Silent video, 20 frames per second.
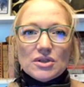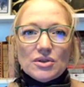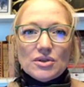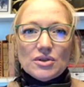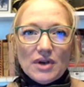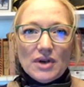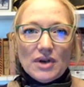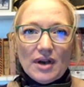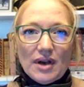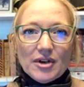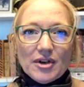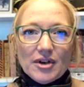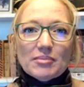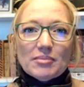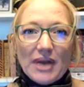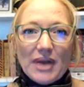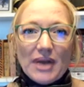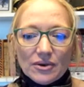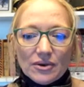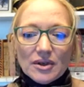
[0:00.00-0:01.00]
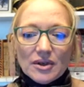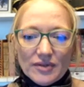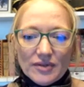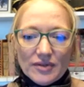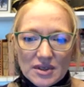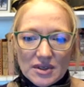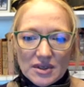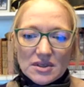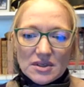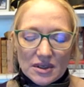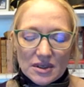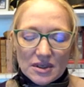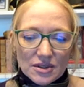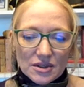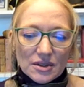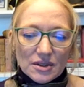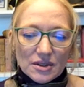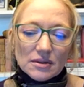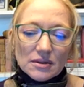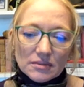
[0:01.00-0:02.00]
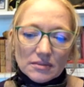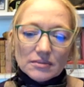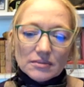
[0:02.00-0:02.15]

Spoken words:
to have come out of the discussion.